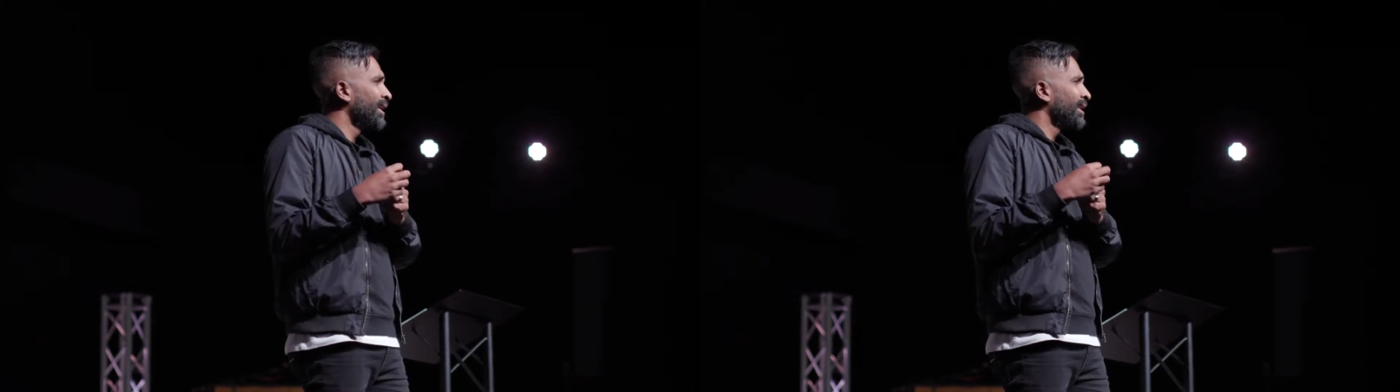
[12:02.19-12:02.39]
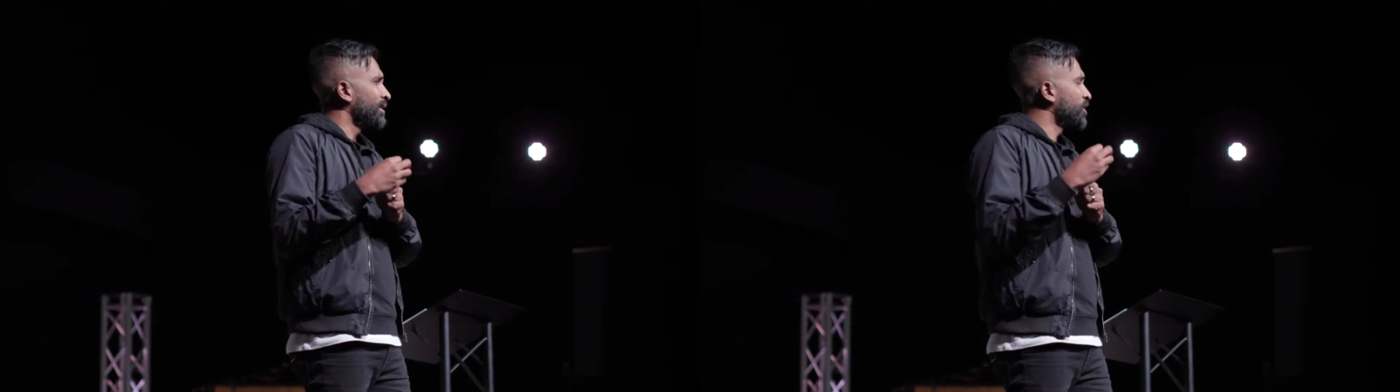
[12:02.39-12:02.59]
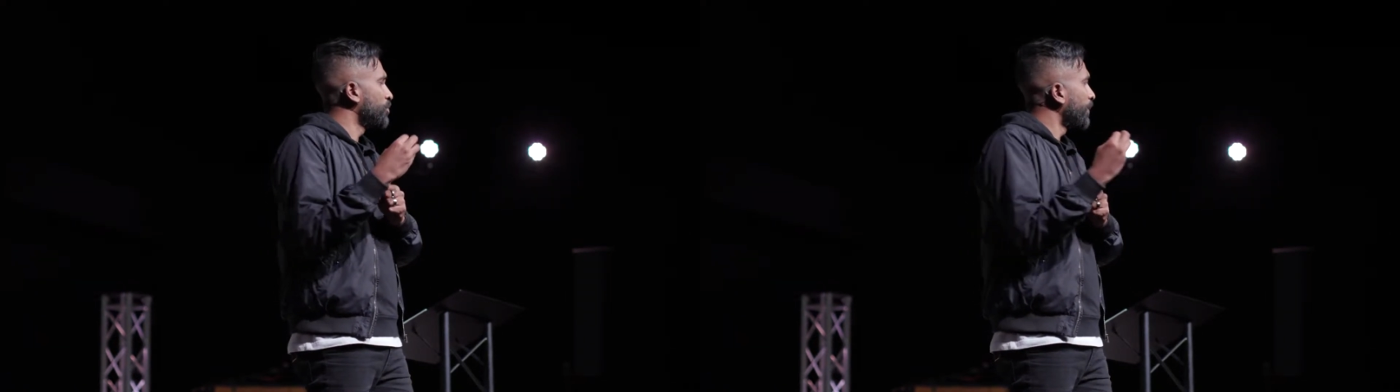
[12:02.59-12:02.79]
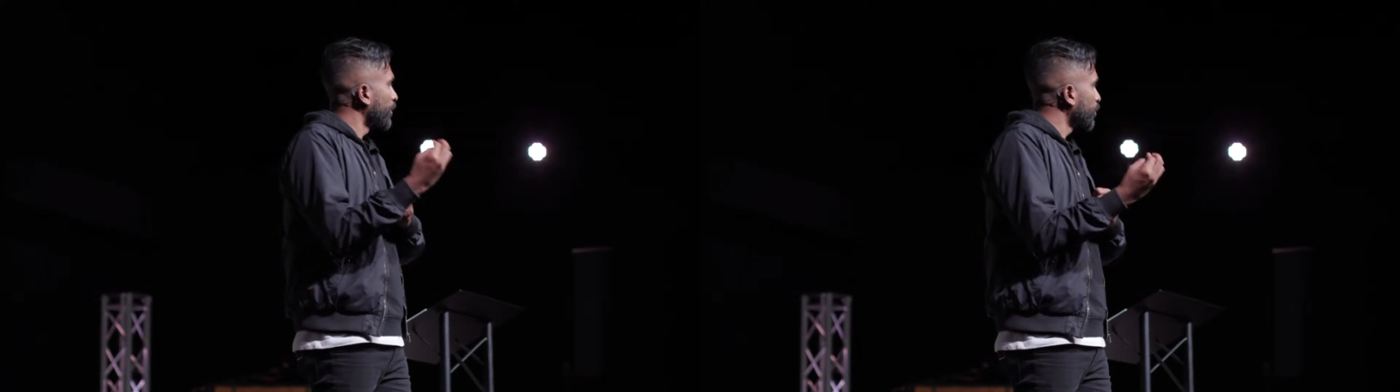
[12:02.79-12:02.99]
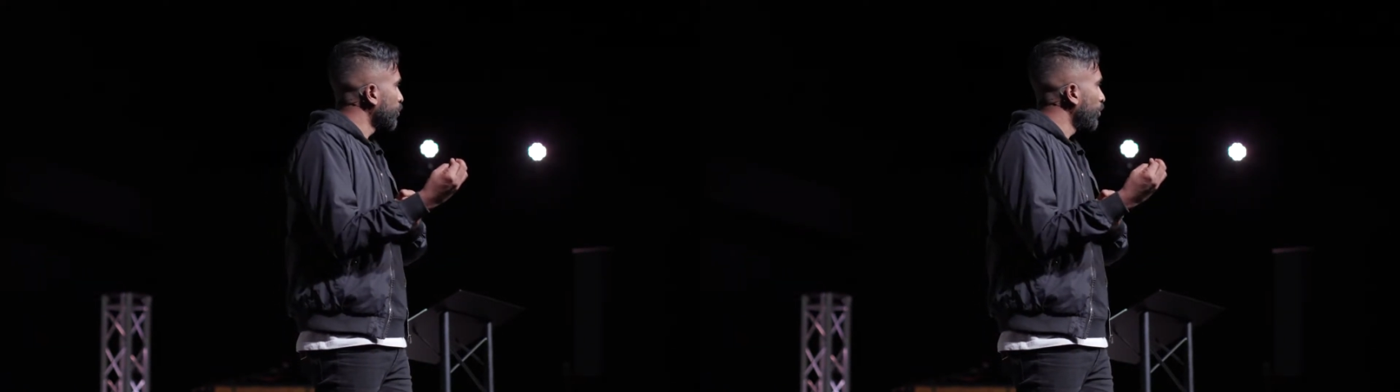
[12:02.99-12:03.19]
the
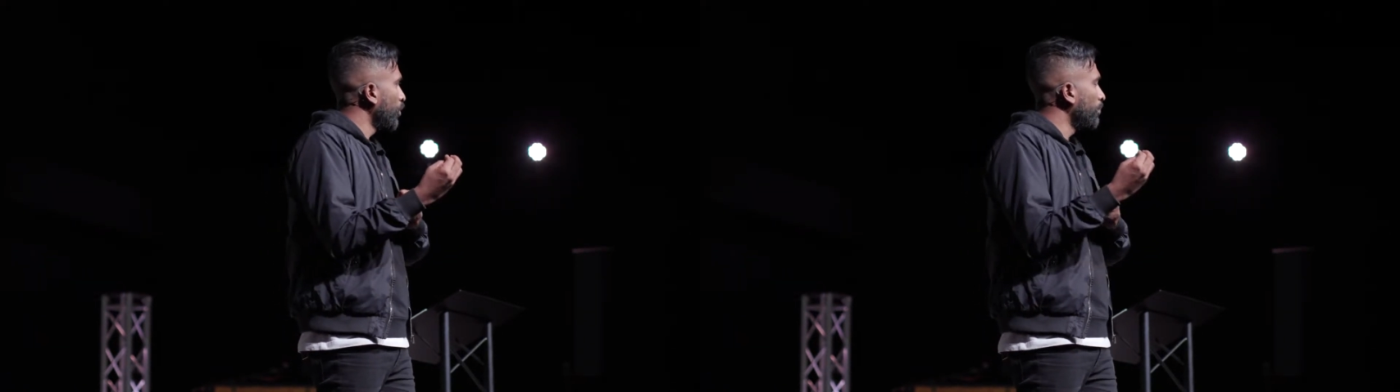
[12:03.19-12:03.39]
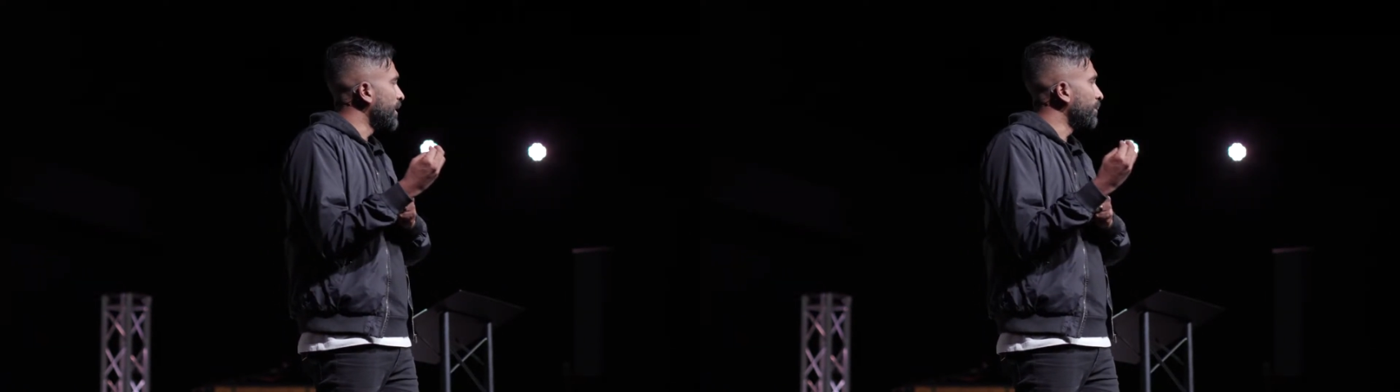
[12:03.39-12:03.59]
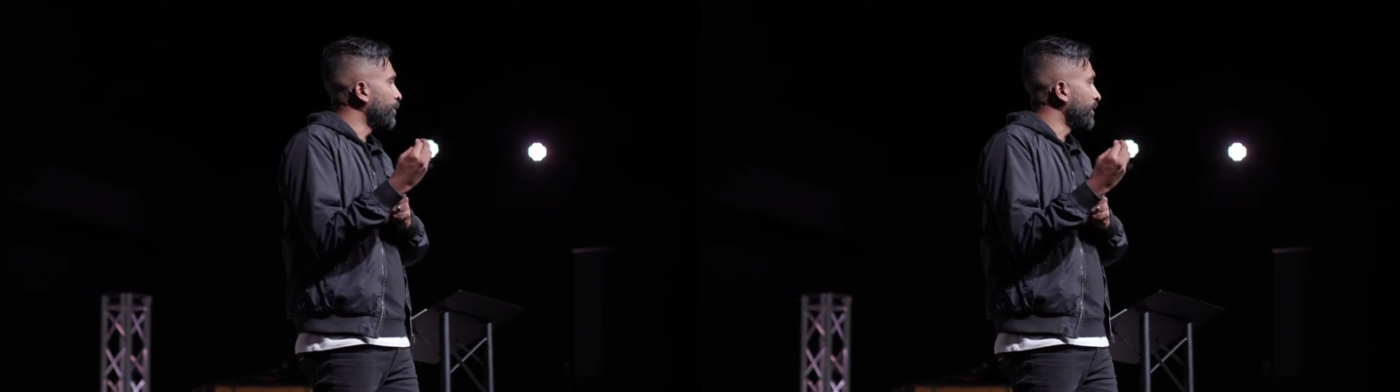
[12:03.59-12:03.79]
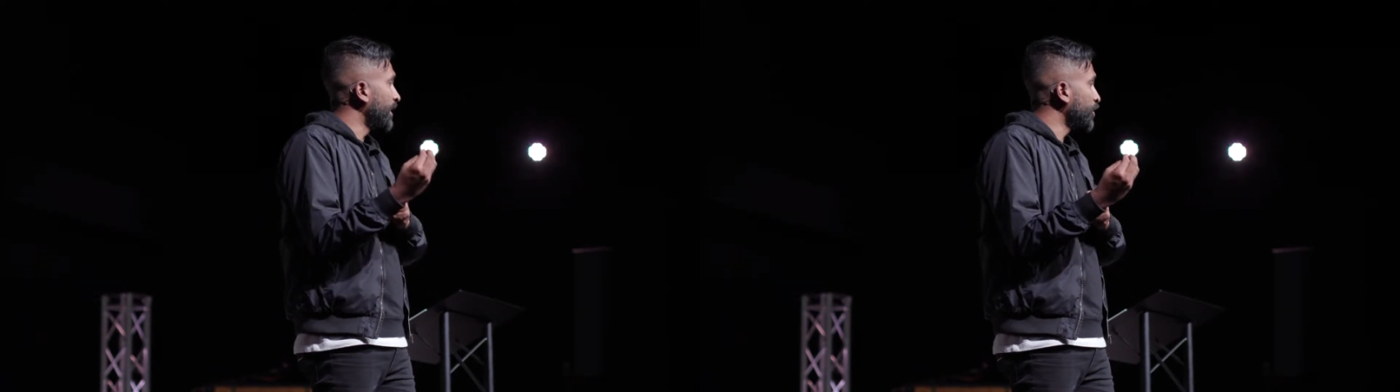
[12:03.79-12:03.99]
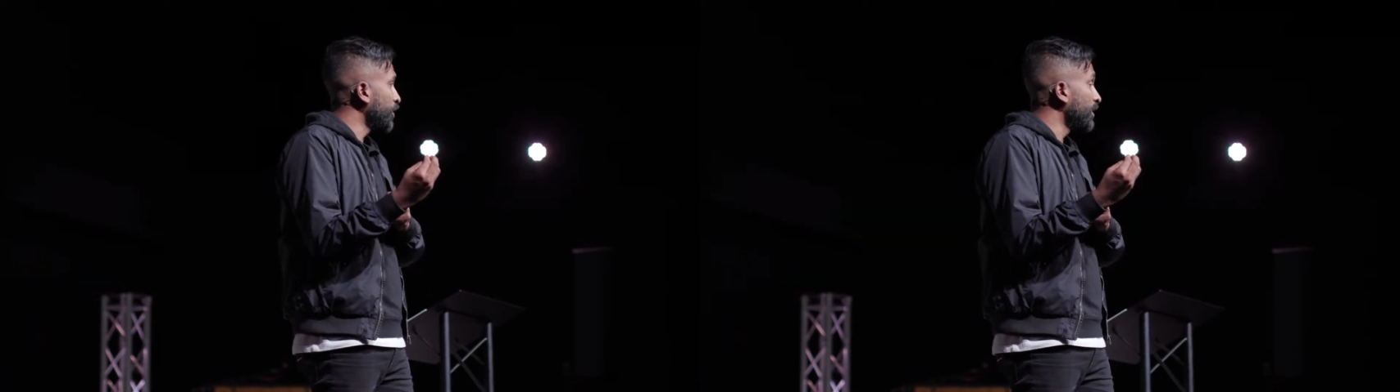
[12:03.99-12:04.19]
spiritual
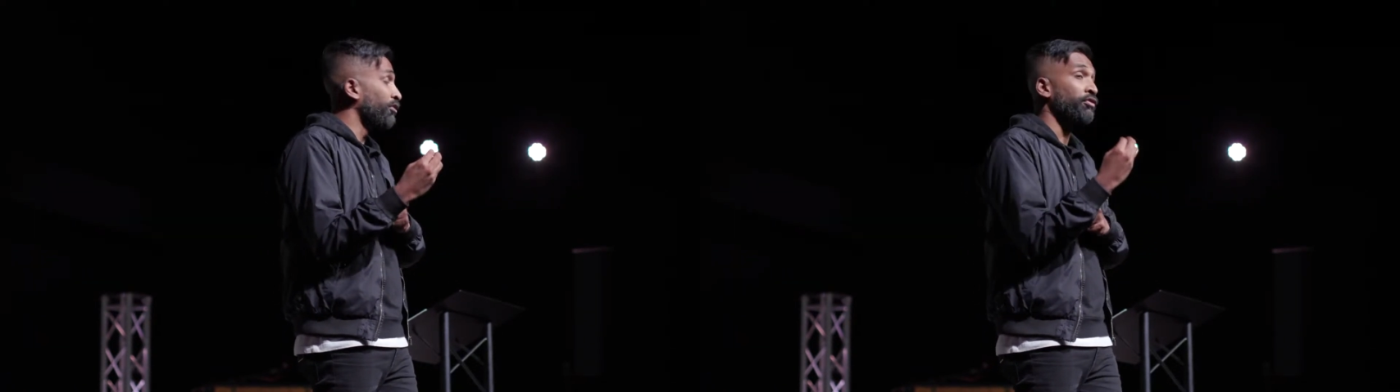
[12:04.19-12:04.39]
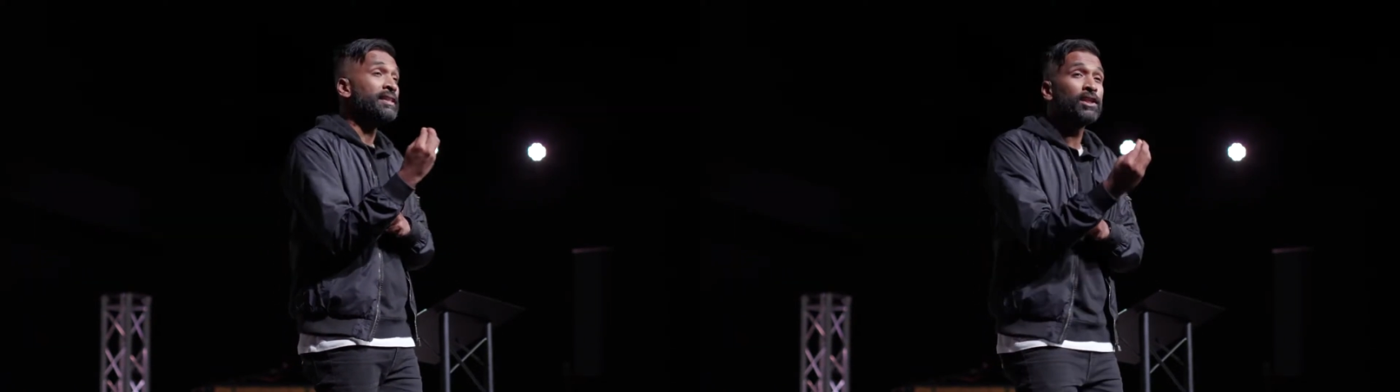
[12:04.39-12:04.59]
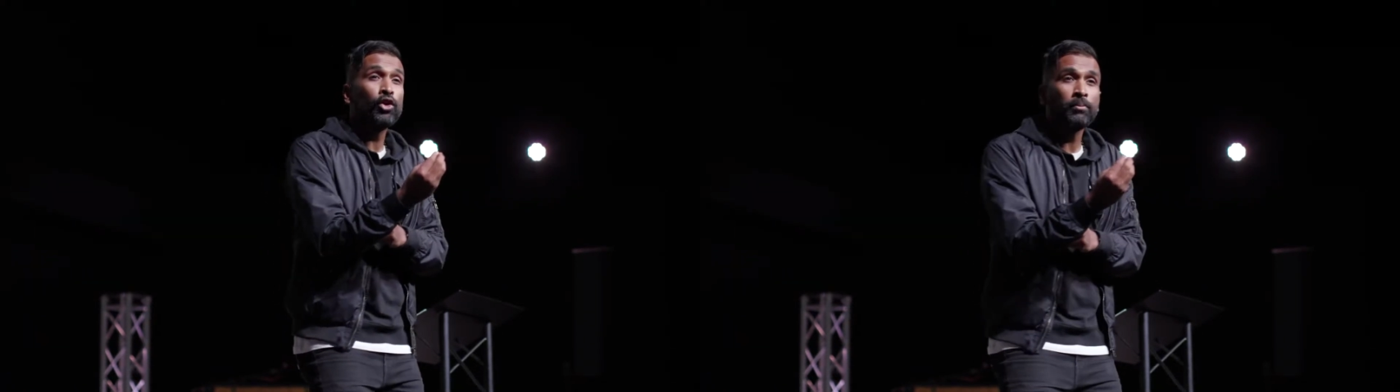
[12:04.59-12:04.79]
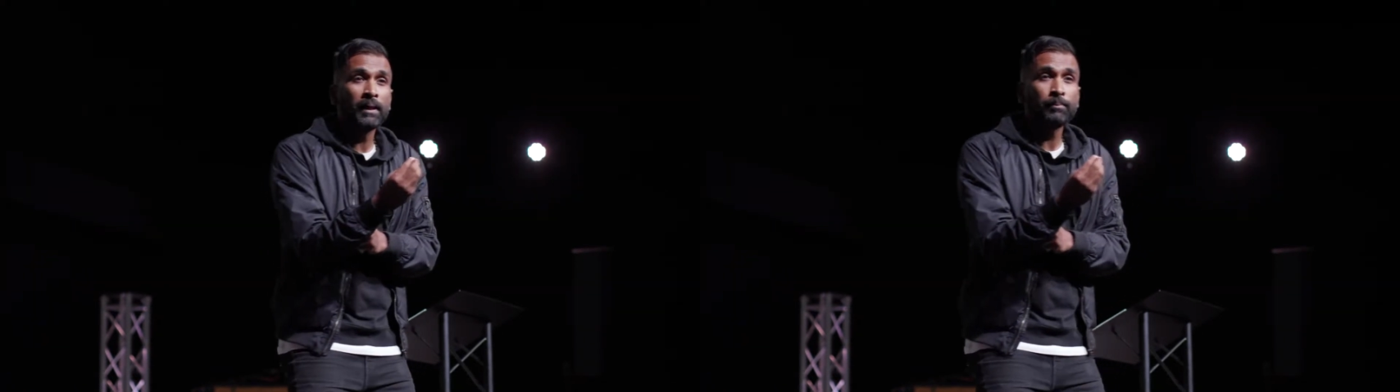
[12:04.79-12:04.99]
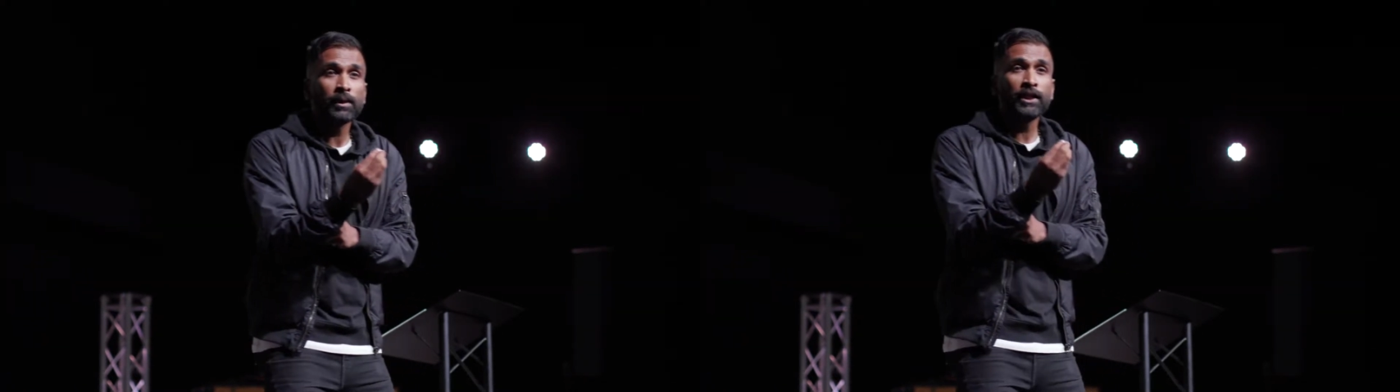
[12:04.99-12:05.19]
manipulation, the physical
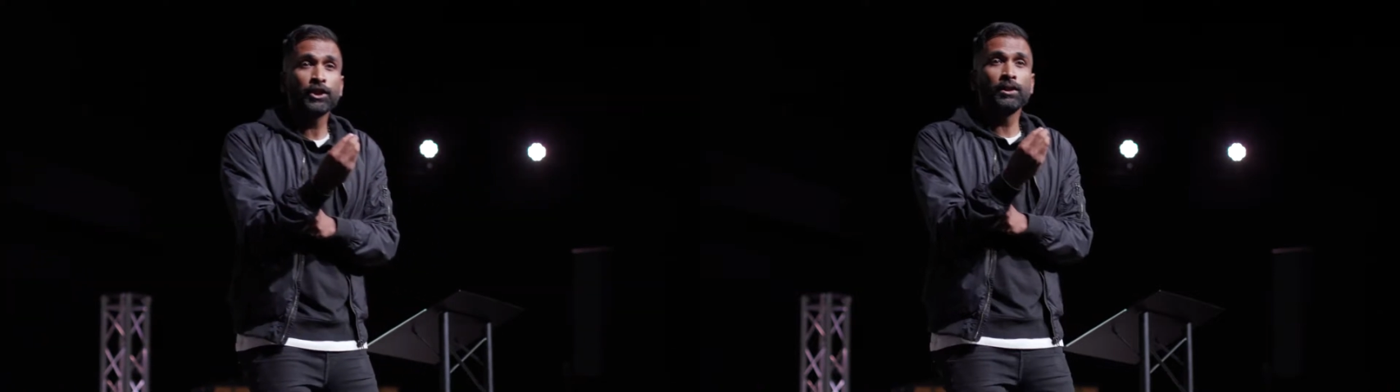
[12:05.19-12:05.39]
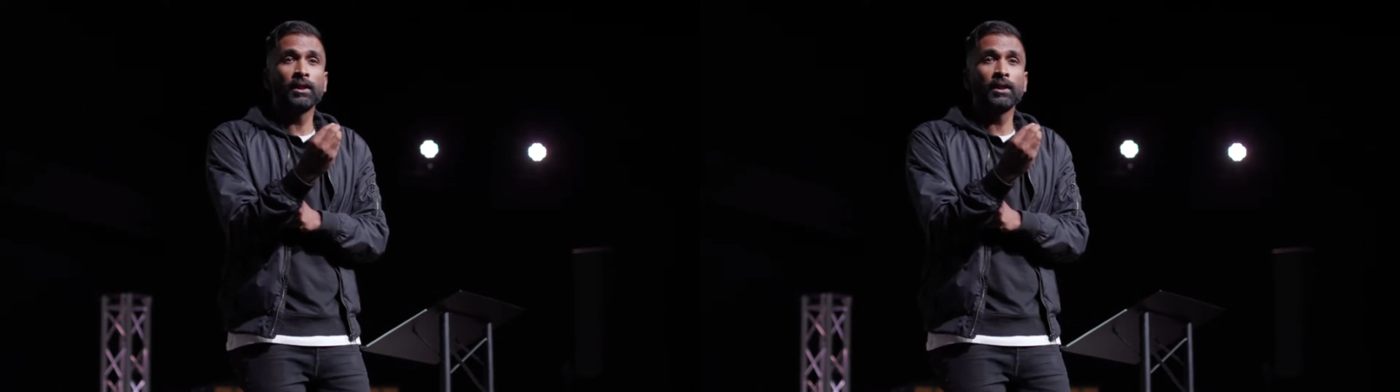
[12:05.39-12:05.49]
manipulation,